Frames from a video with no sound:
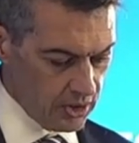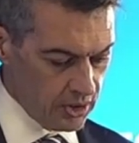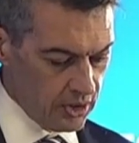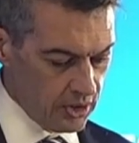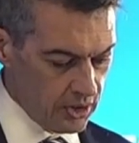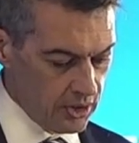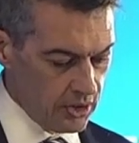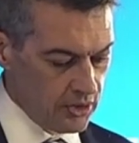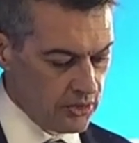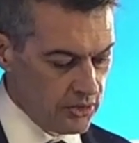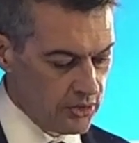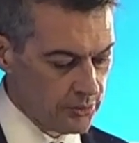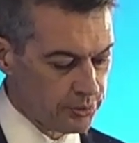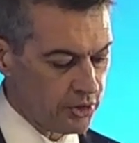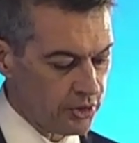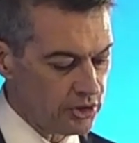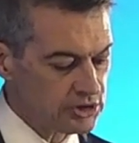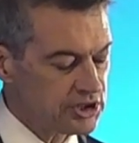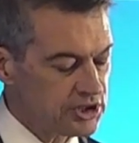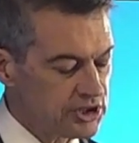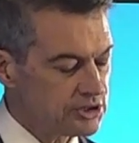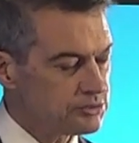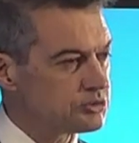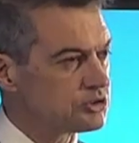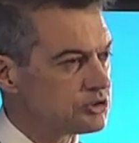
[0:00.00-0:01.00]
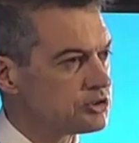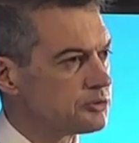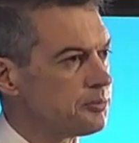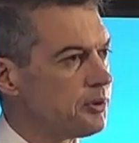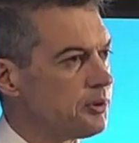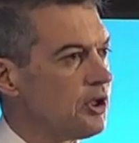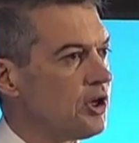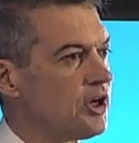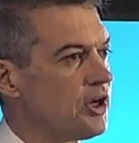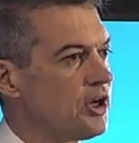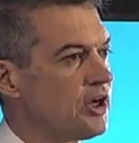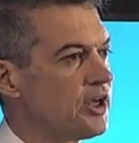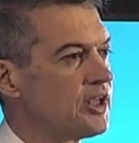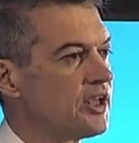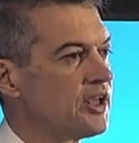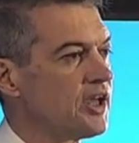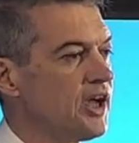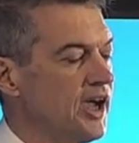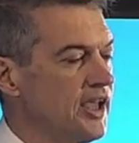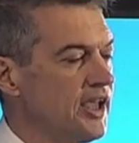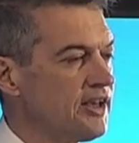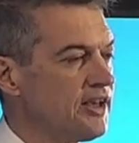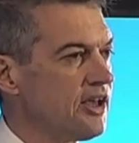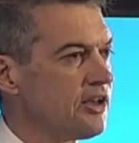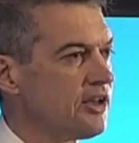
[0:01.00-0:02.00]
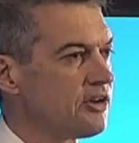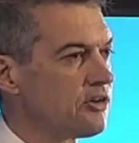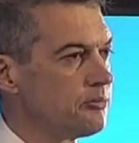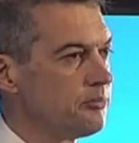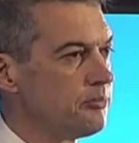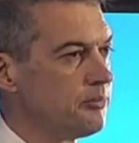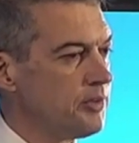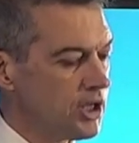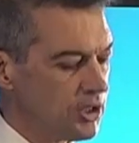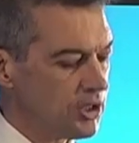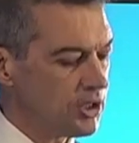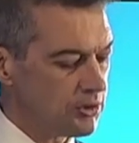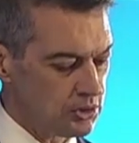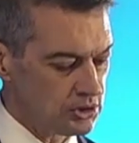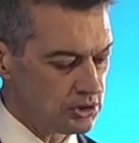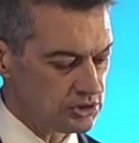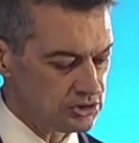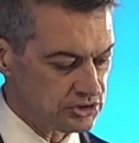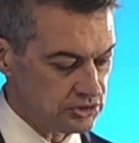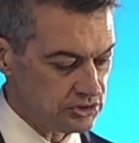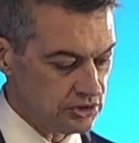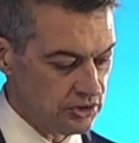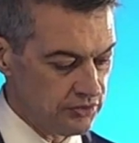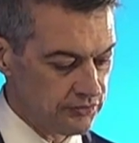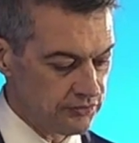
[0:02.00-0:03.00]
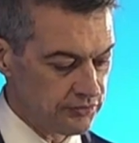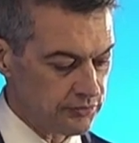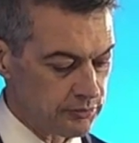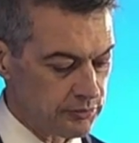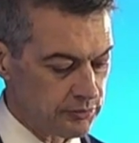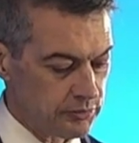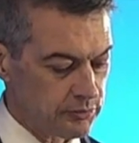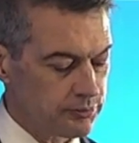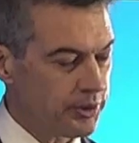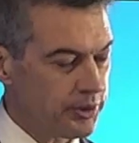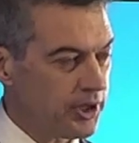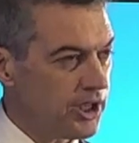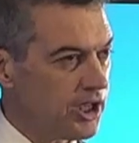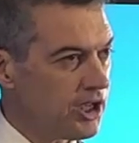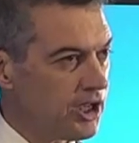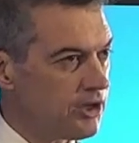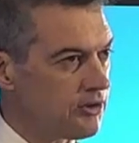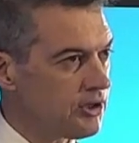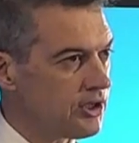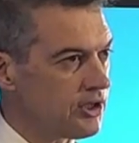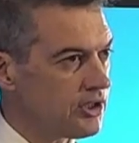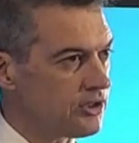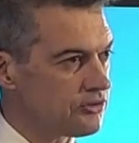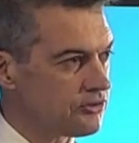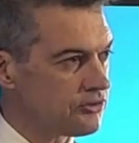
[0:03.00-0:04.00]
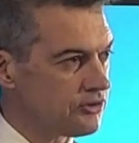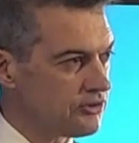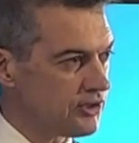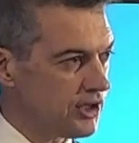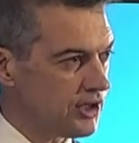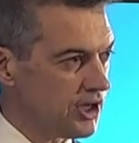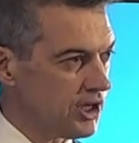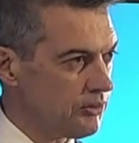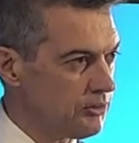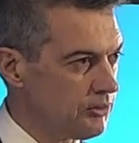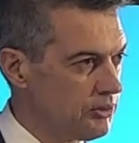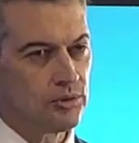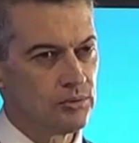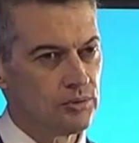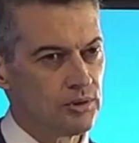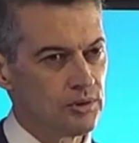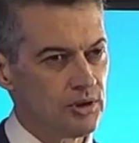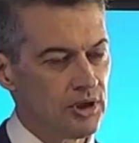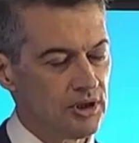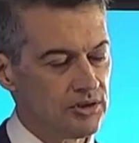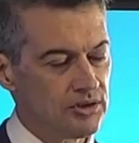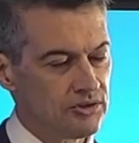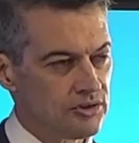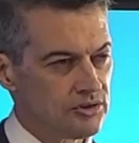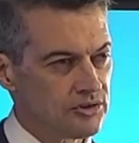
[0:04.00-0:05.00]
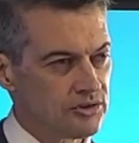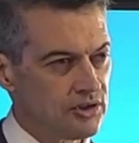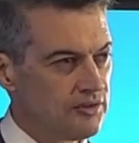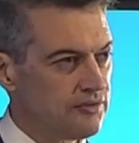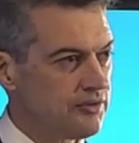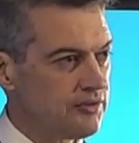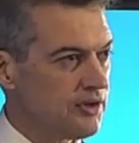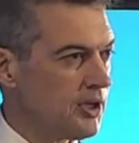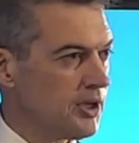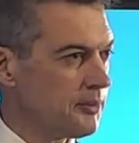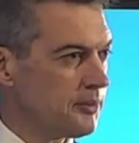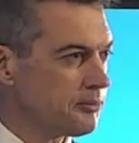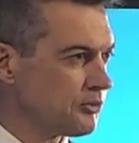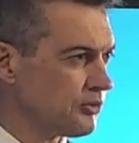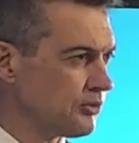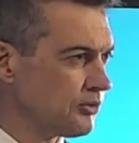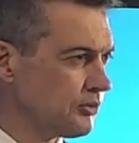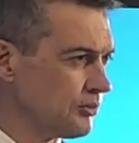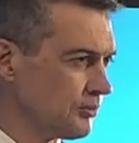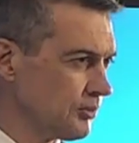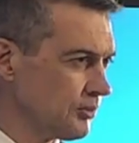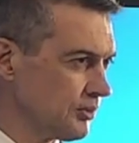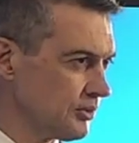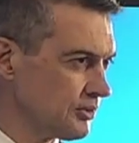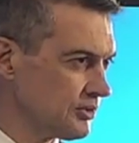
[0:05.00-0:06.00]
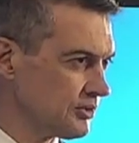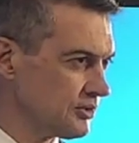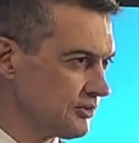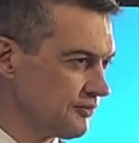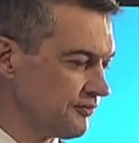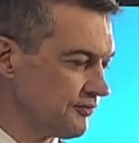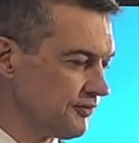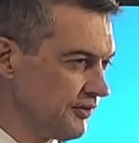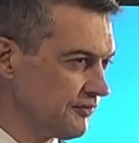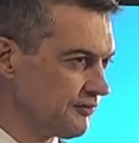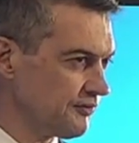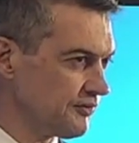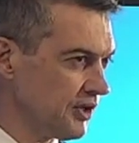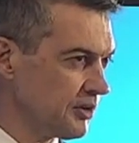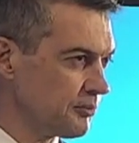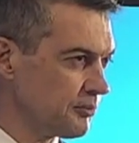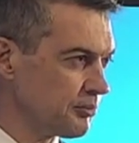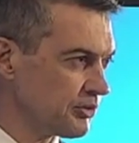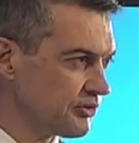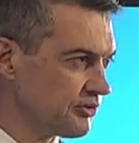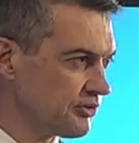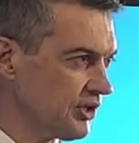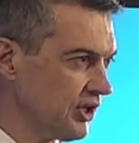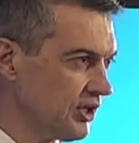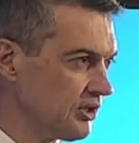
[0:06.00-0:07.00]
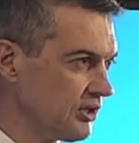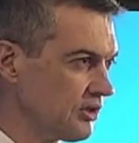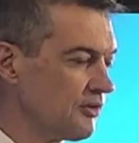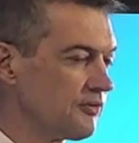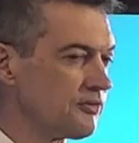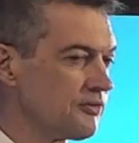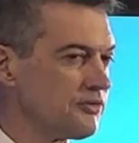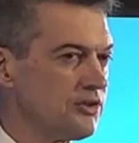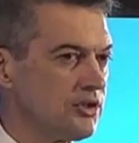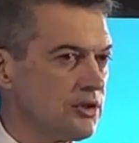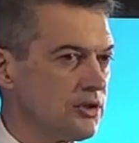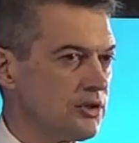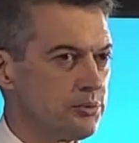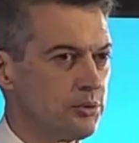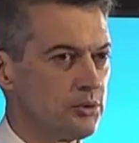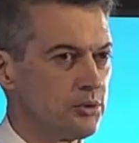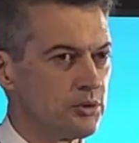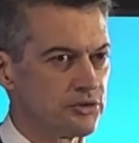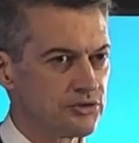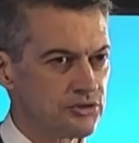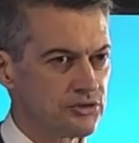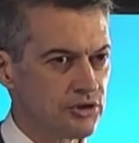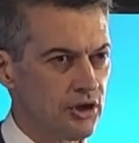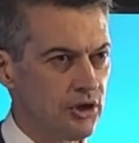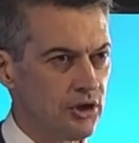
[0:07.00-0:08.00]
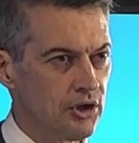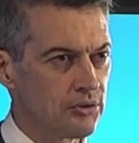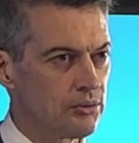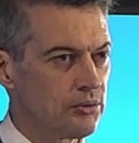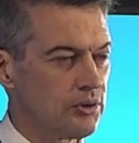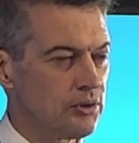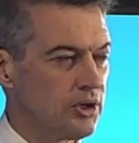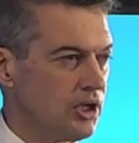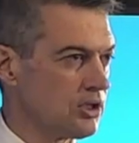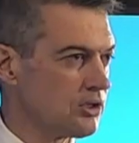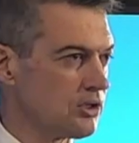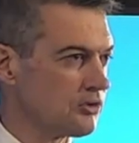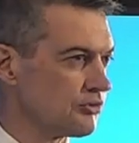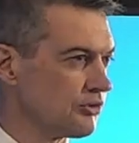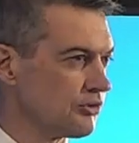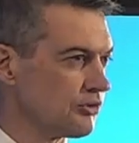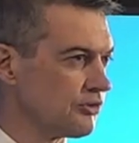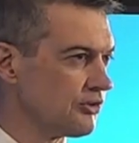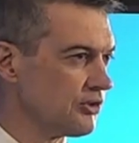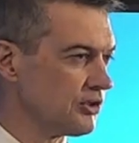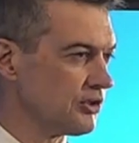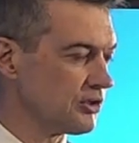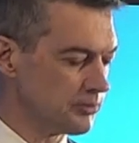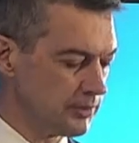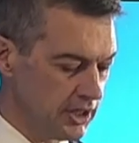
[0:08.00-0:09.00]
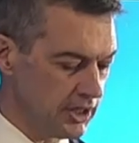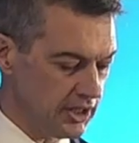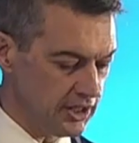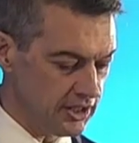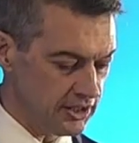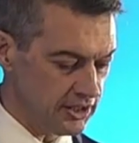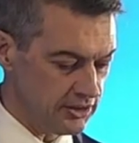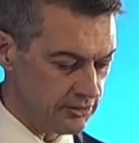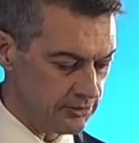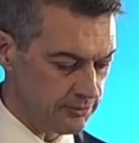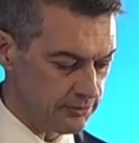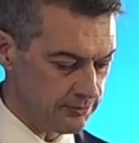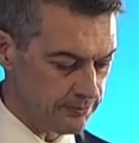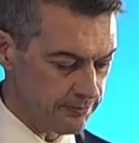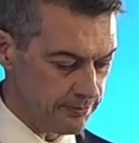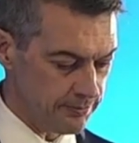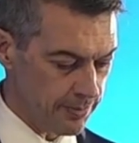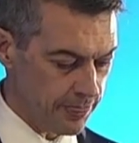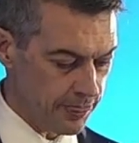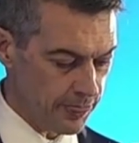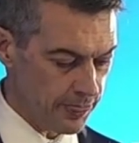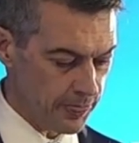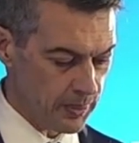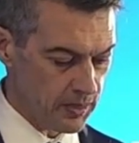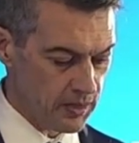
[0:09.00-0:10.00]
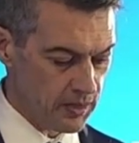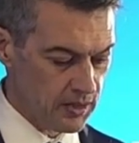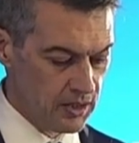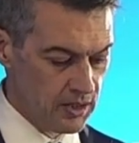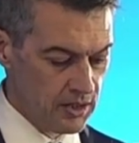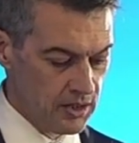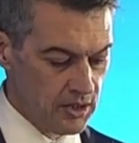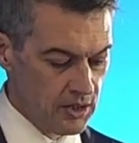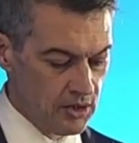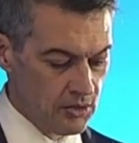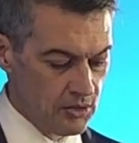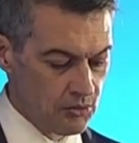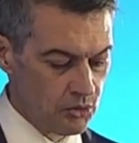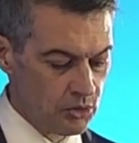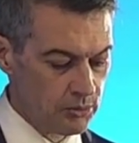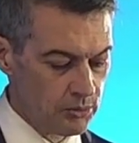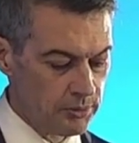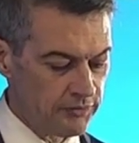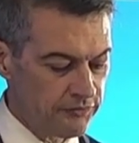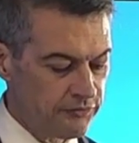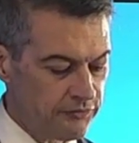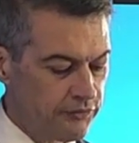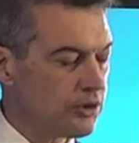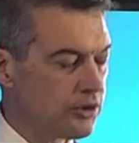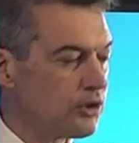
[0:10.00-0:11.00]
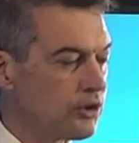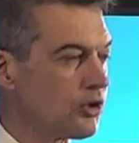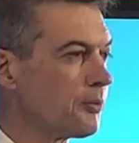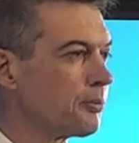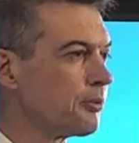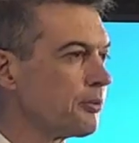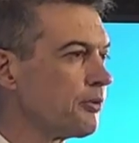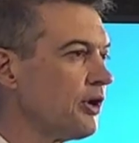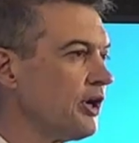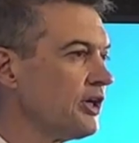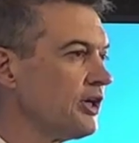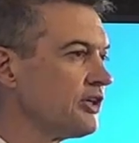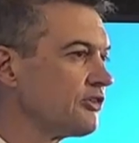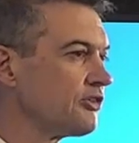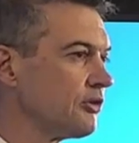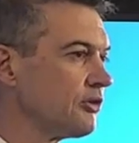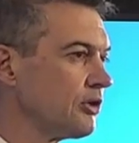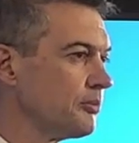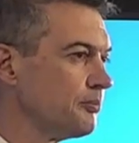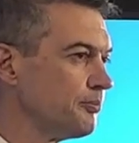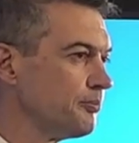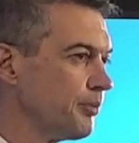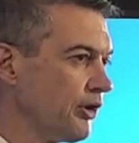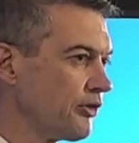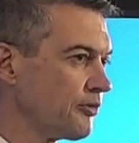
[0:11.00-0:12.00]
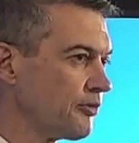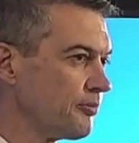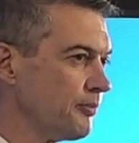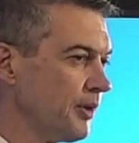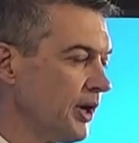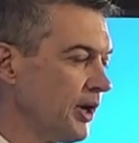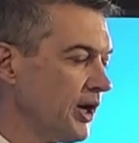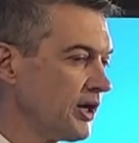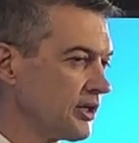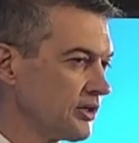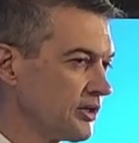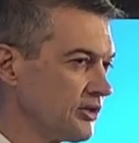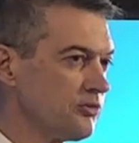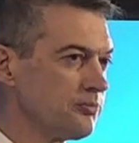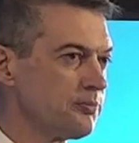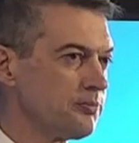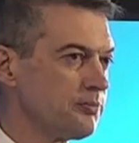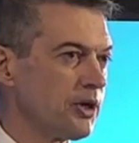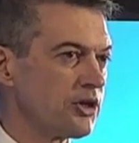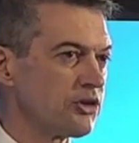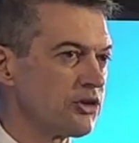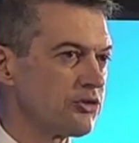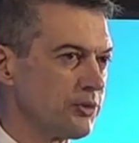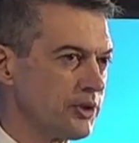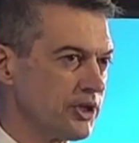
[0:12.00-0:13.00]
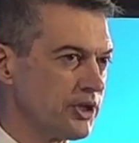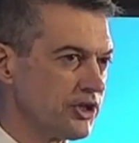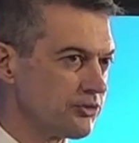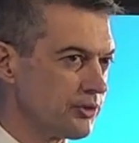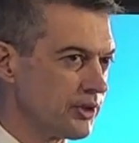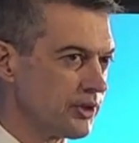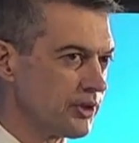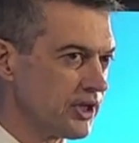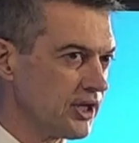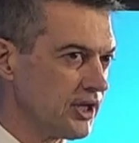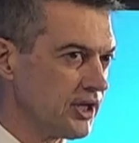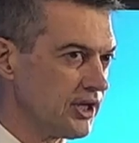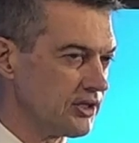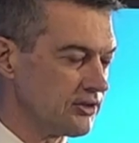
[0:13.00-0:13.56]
The project will supply 800 megawatts of power to Darwin and deliver up to 15% of Singapore's total electricity demand. We'll be fully operational in both markets by 2028.